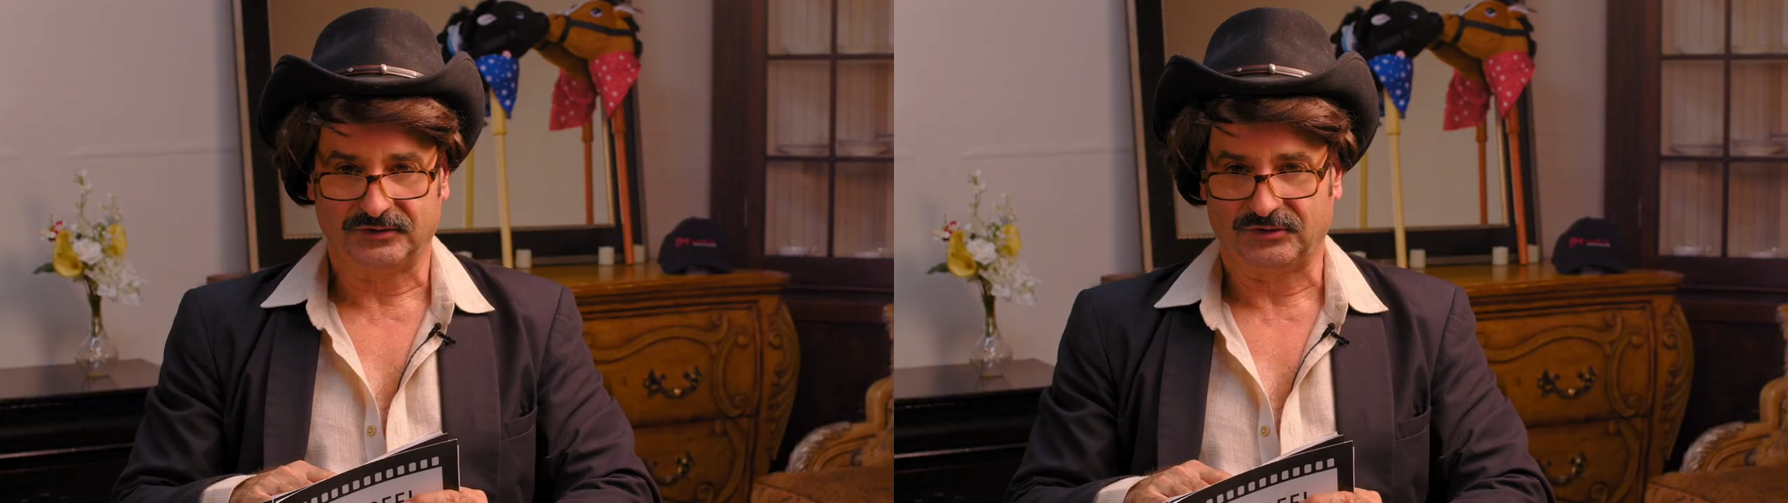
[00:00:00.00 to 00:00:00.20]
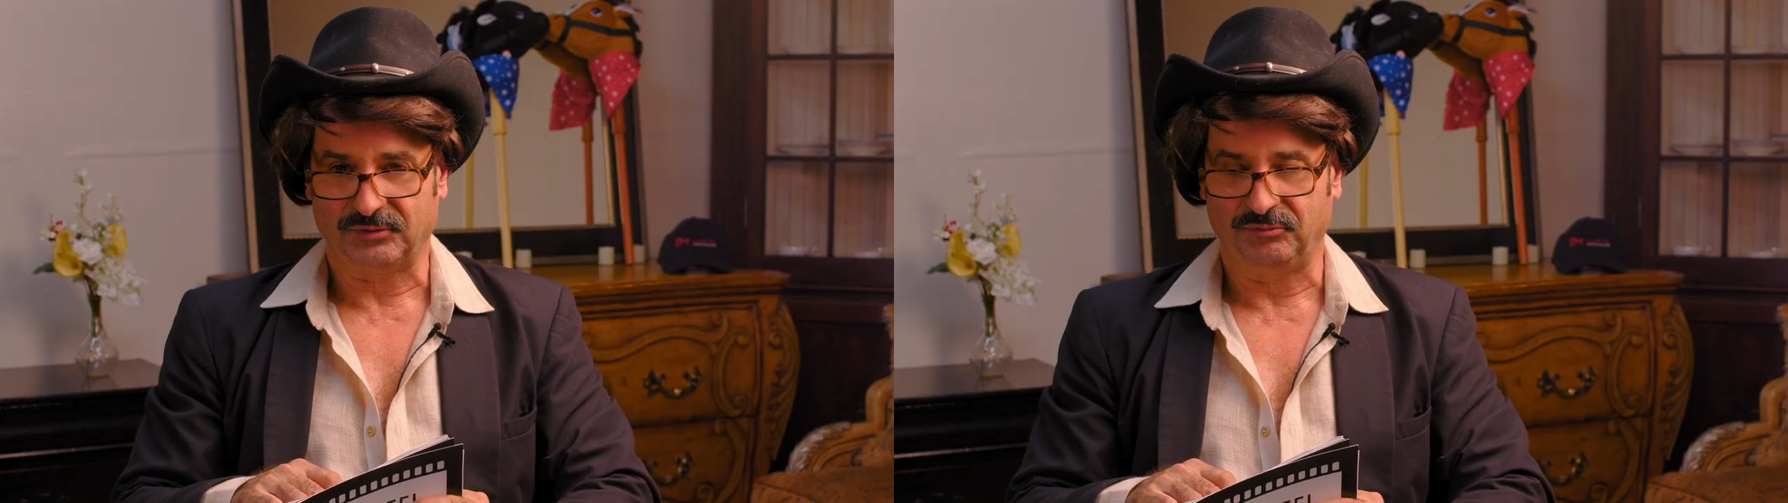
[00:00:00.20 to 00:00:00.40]

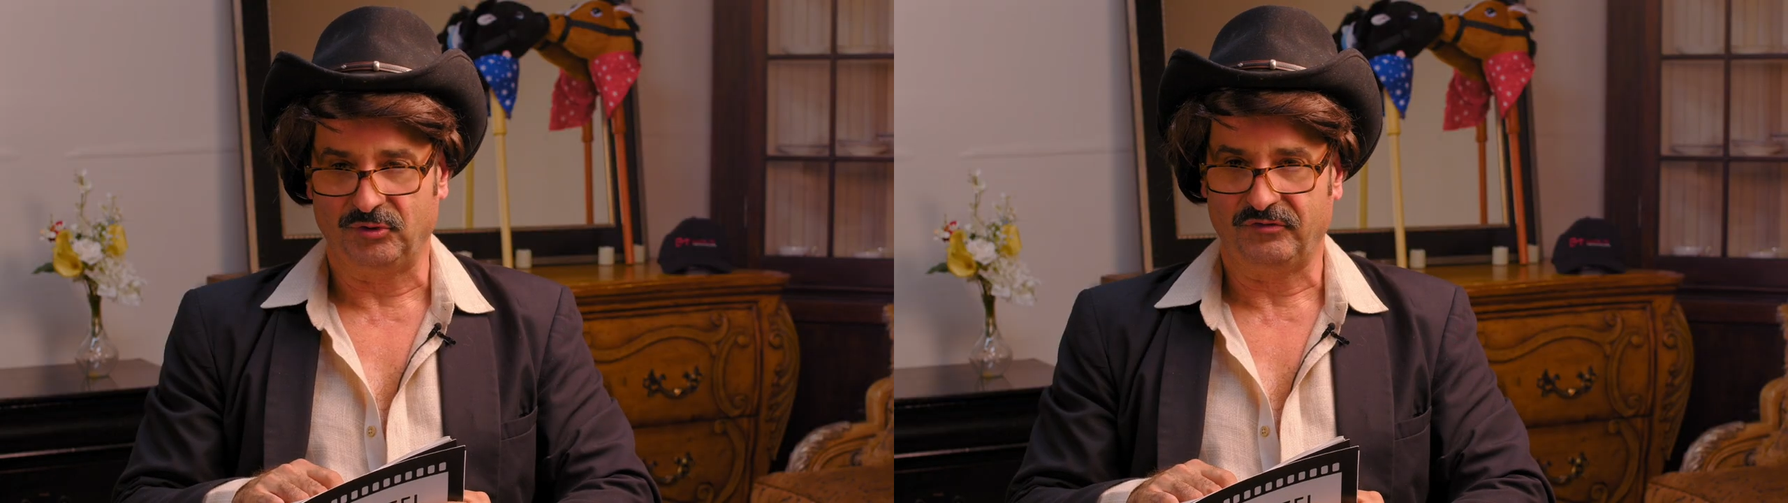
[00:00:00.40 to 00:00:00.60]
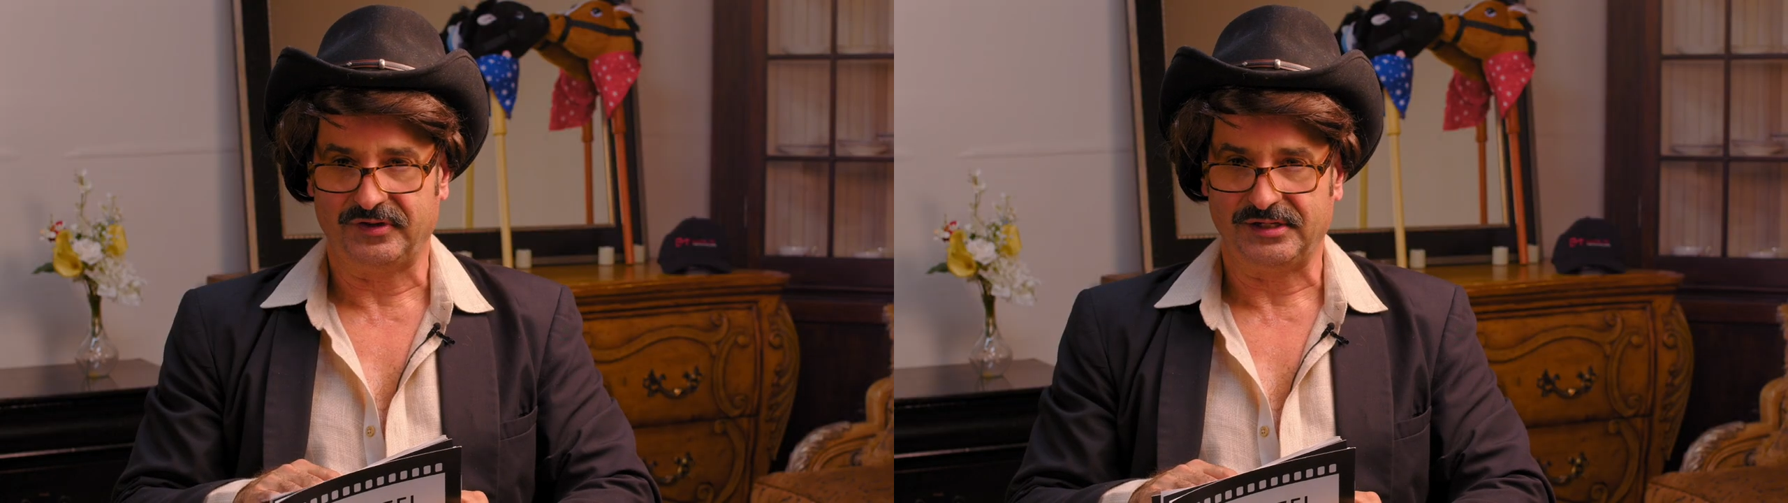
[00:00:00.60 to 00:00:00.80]
the
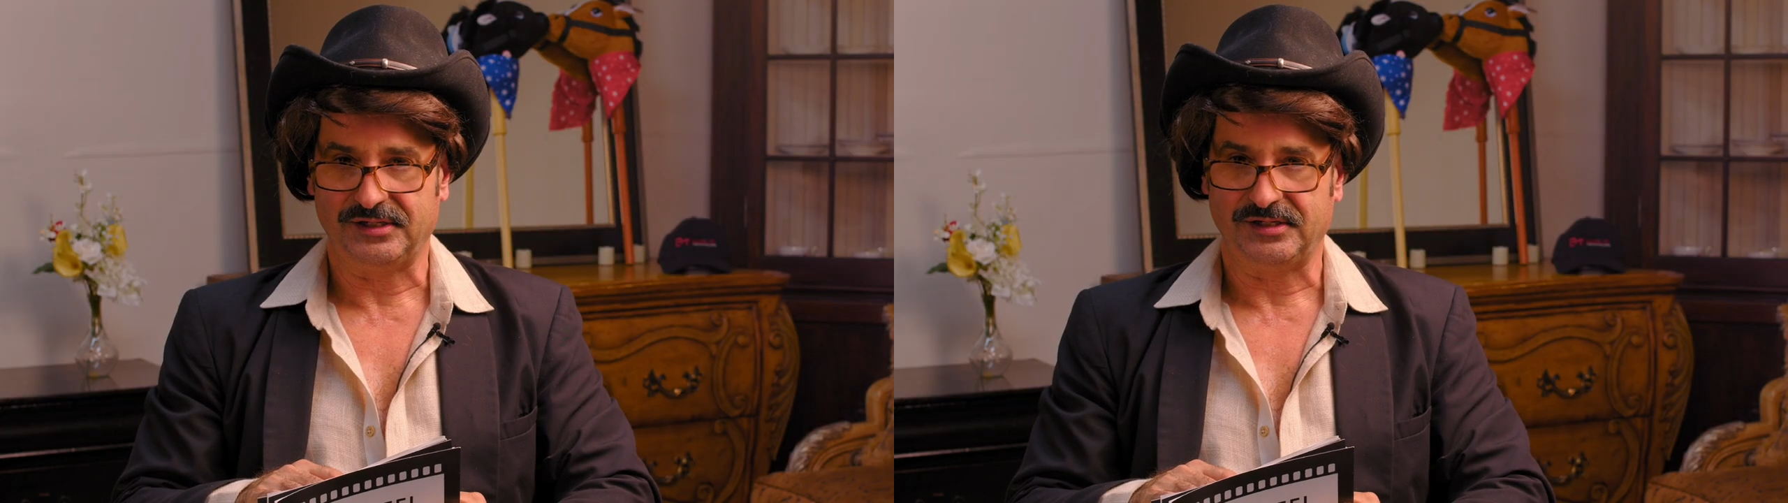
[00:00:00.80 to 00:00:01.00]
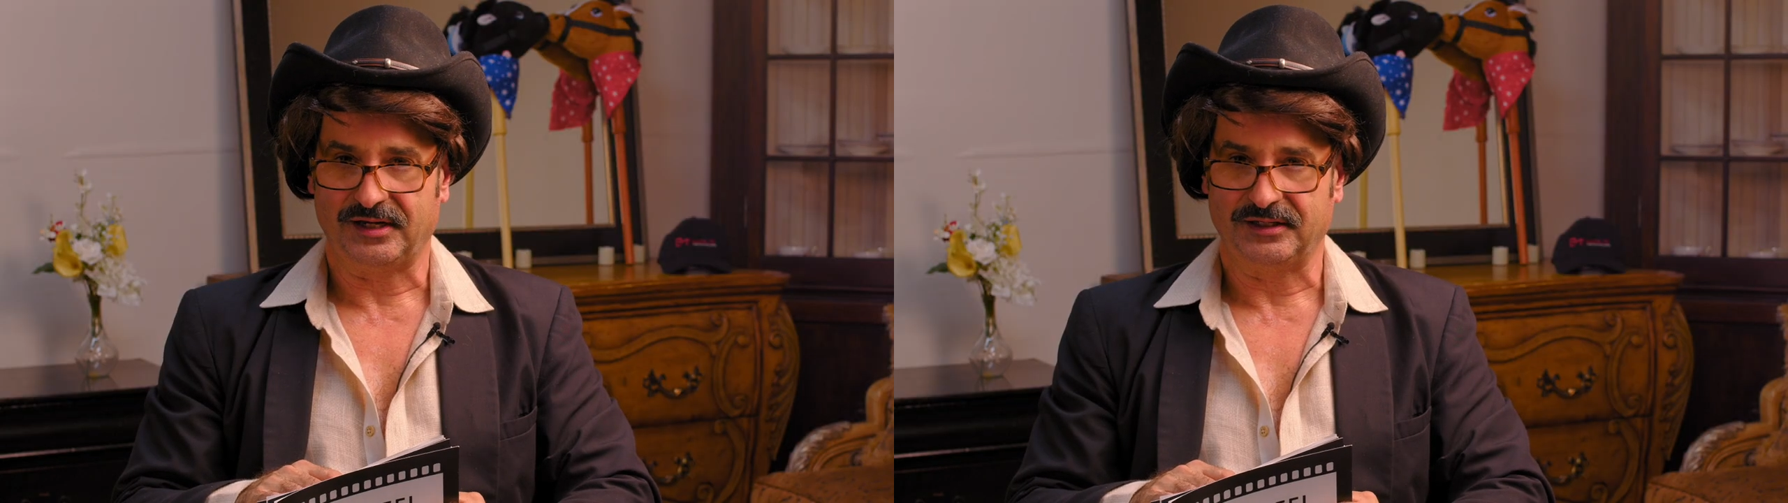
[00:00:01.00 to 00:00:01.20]

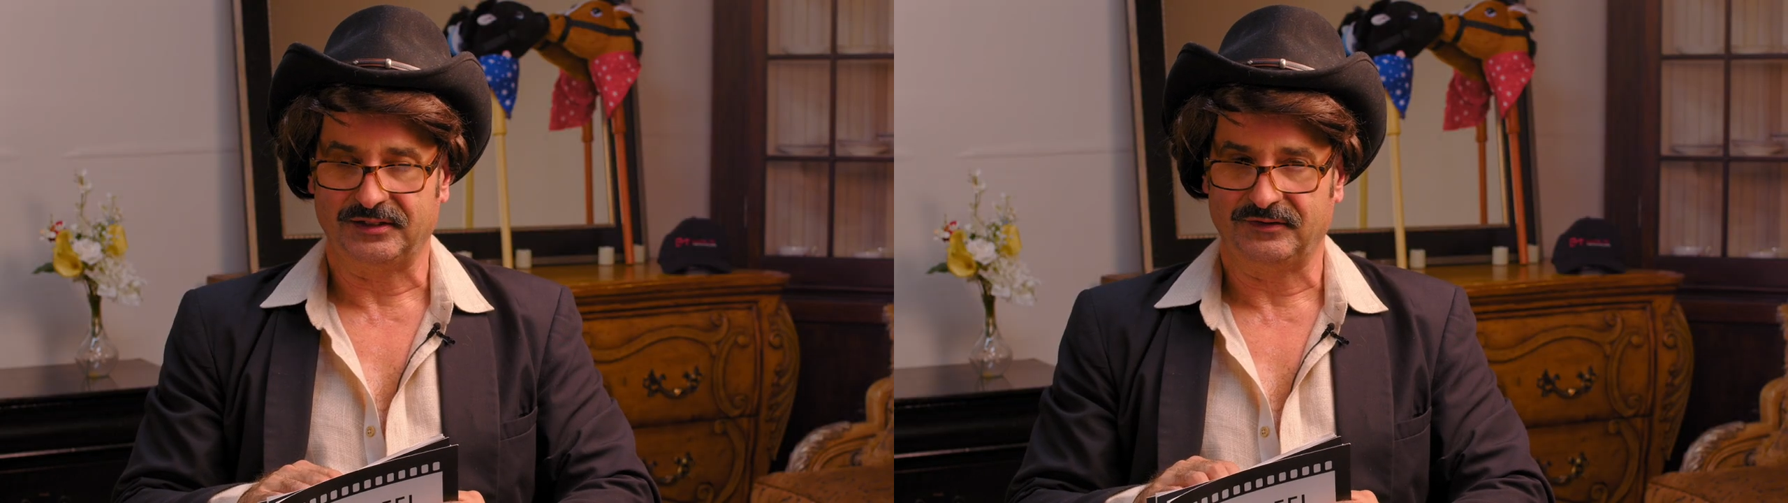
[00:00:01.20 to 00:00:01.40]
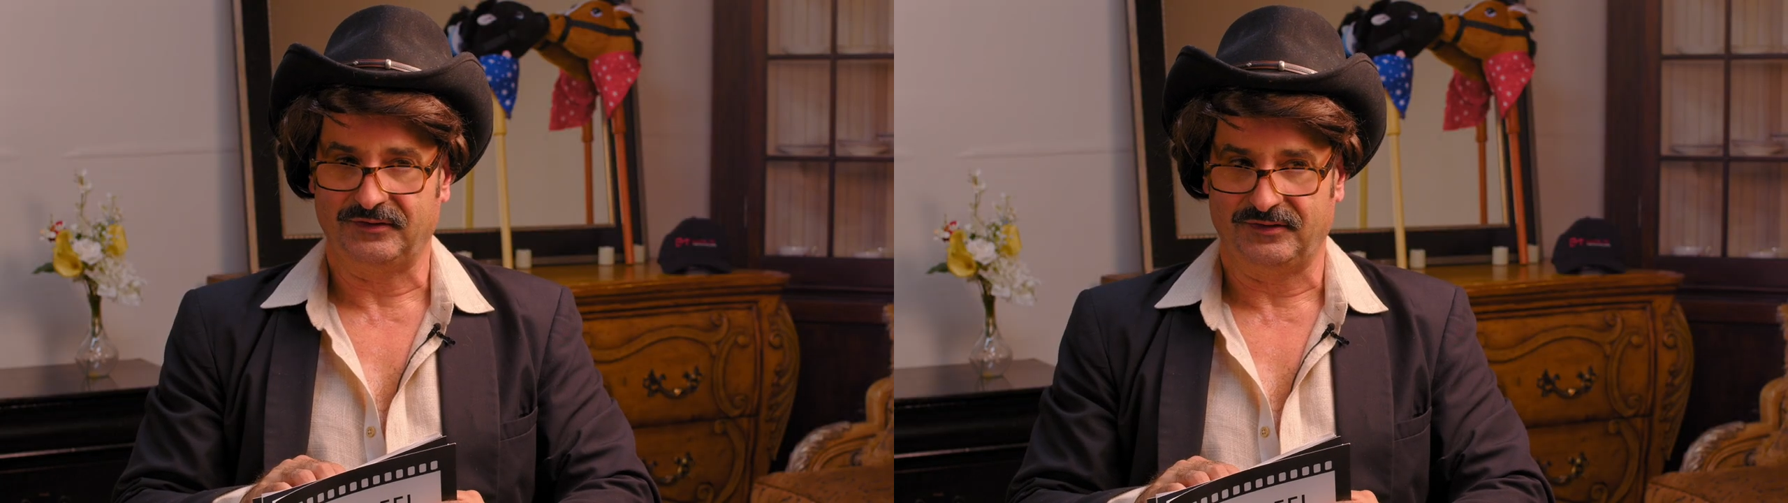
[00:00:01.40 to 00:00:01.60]
movie
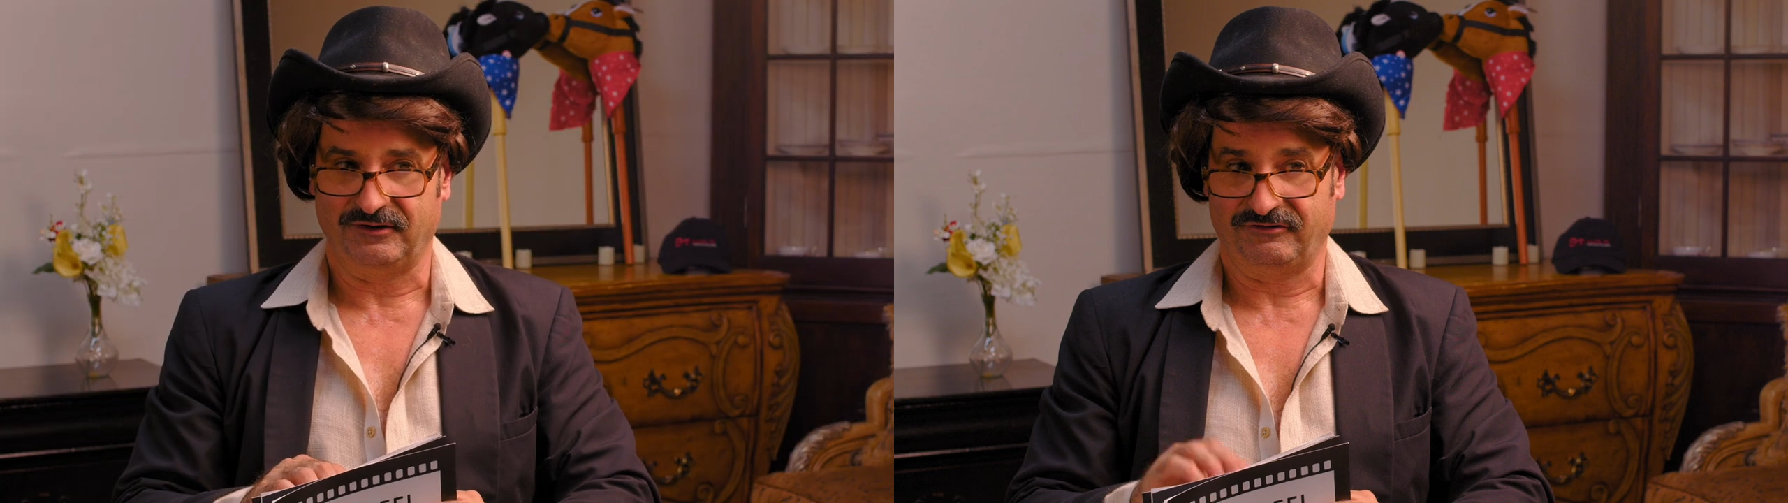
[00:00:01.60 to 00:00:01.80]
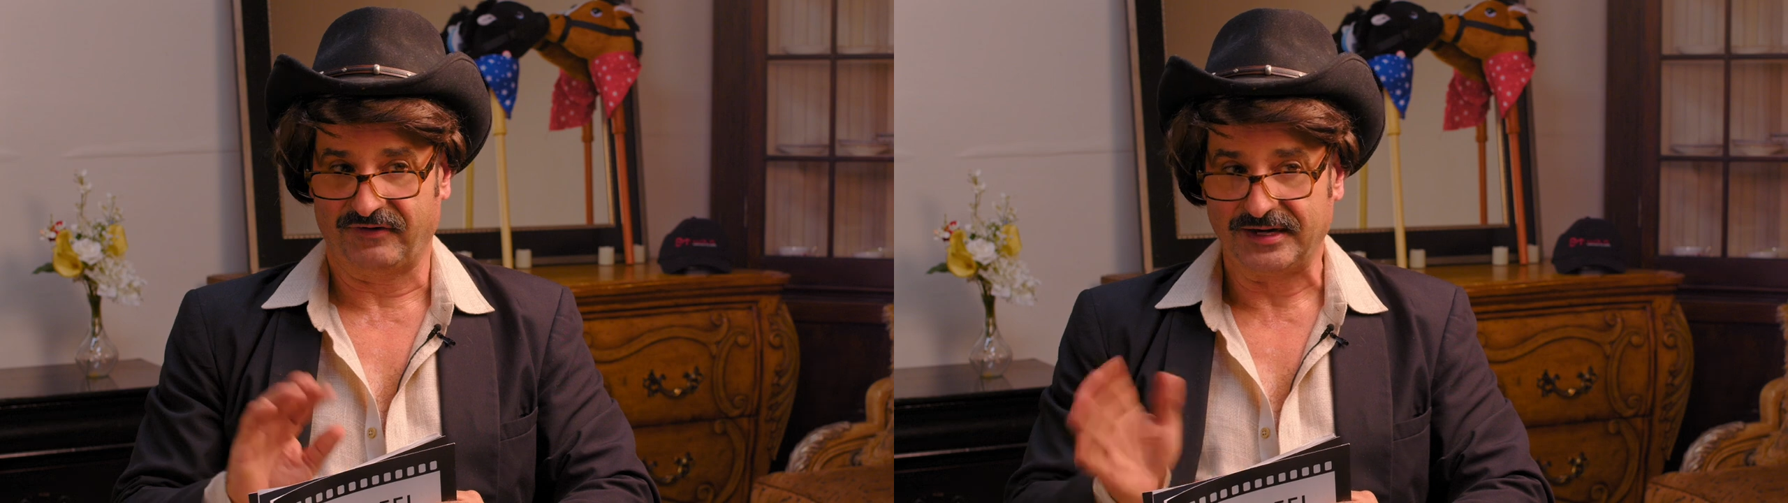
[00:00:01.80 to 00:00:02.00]
and their
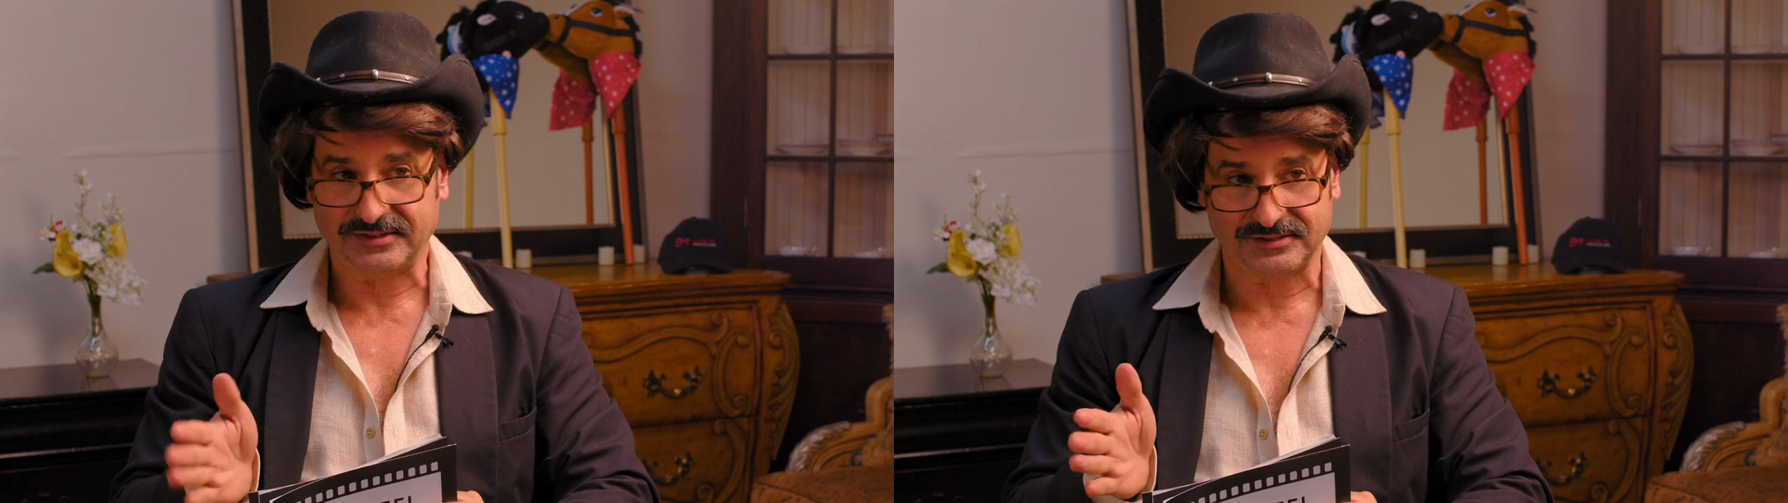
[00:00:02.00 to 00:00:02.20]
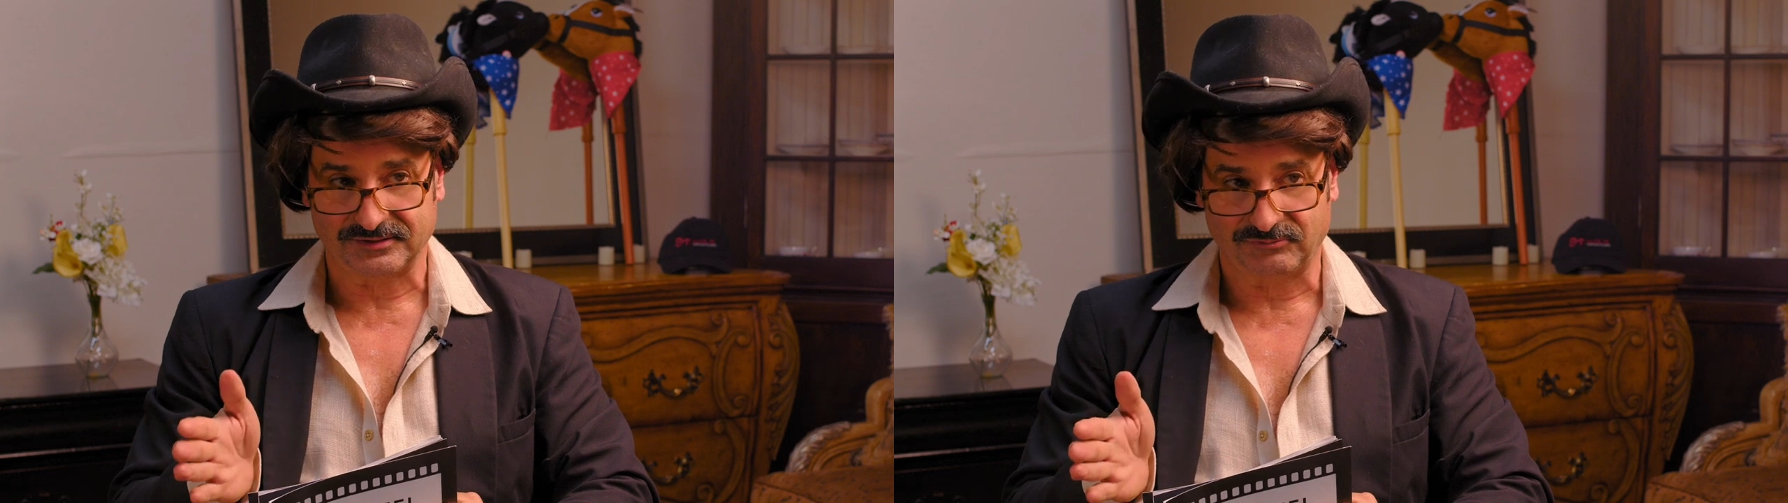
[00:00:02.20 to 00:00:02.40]
fate,